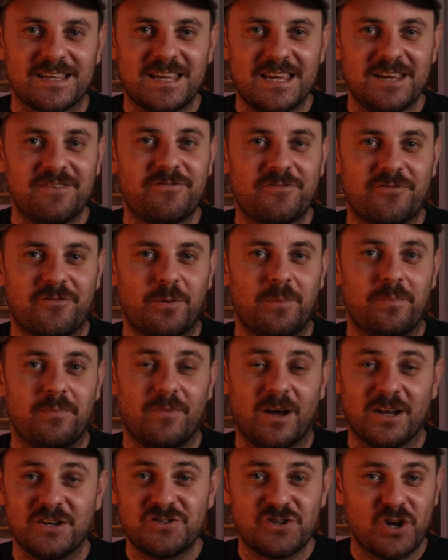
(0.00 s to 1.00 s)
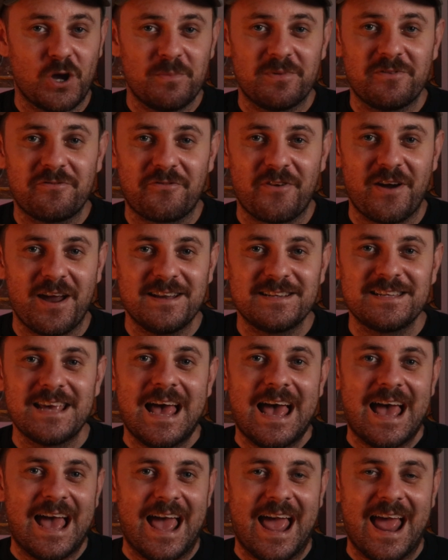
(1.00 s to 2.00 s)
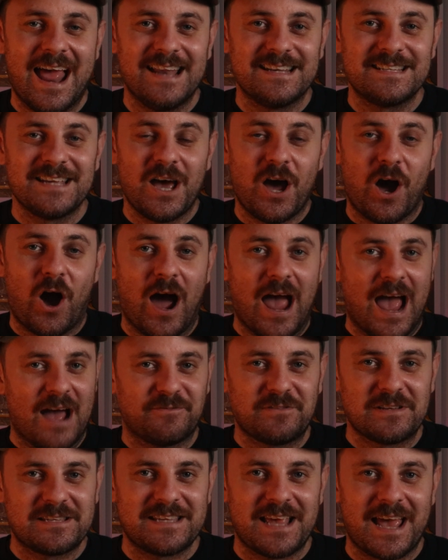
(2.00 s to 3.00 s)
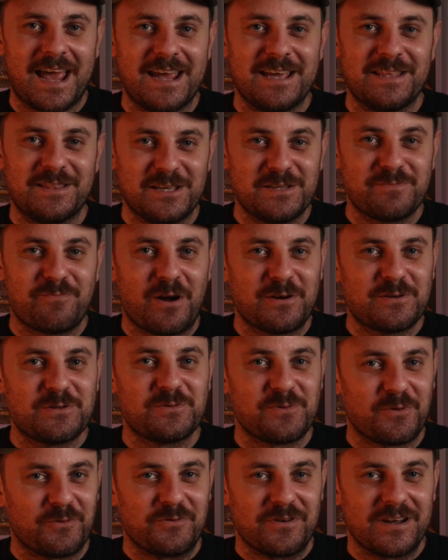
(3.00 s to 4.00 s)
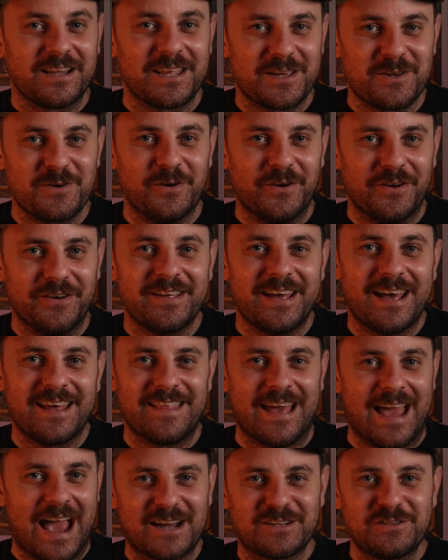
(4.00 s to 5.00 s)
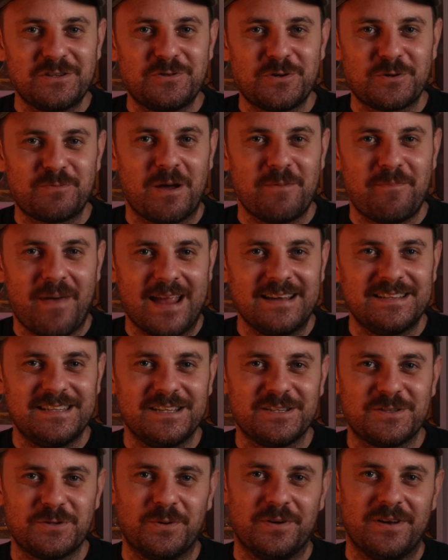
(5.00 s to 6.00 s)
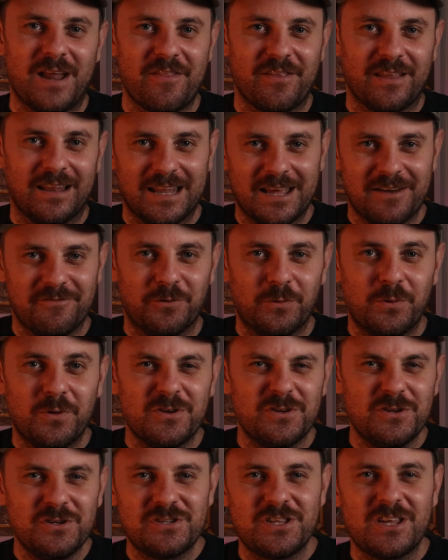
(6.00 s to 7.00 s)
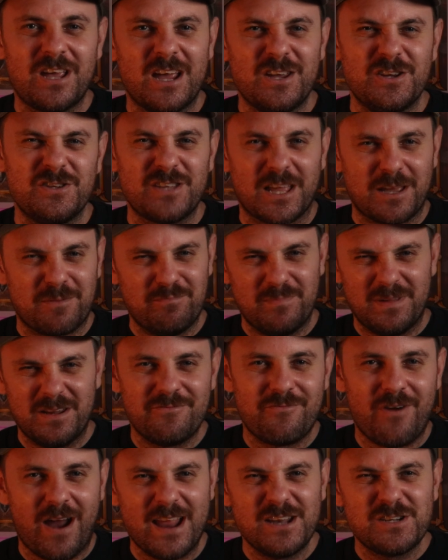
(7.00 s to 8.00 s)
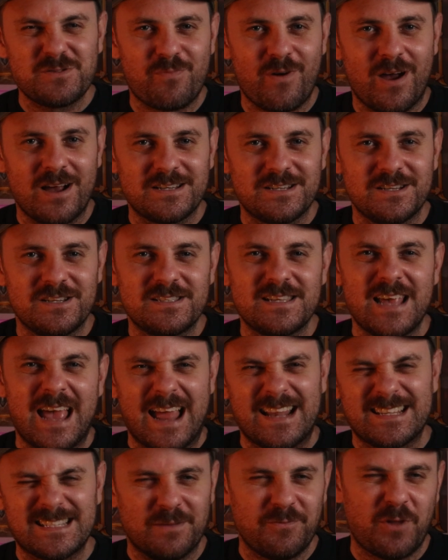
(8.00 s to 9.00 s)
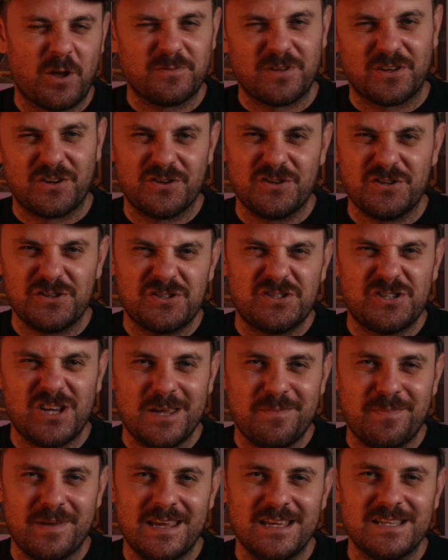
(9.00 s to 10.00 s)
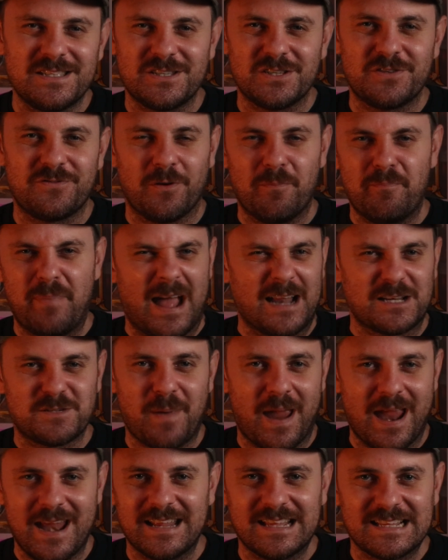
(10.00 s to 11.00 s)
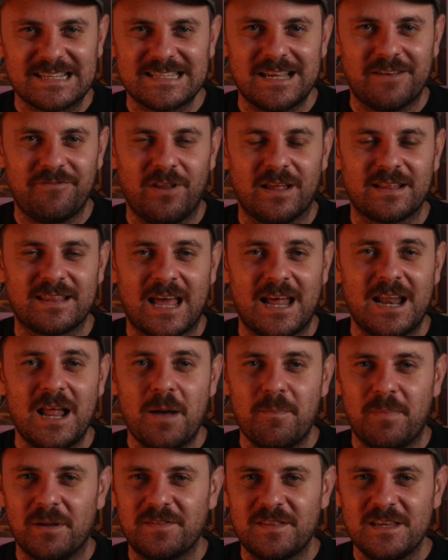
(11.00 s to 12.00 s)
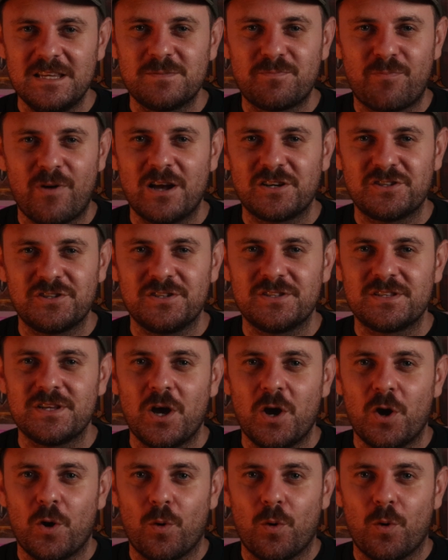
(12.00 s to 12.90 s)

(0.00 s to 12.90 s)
a gift from my German friend, and I have to say these brushes are really good. They actually took my painting to another level. Usually I use like mid-range brushes, and sometimes I do use cheapies just for batch painting and stuff like that, but these brushes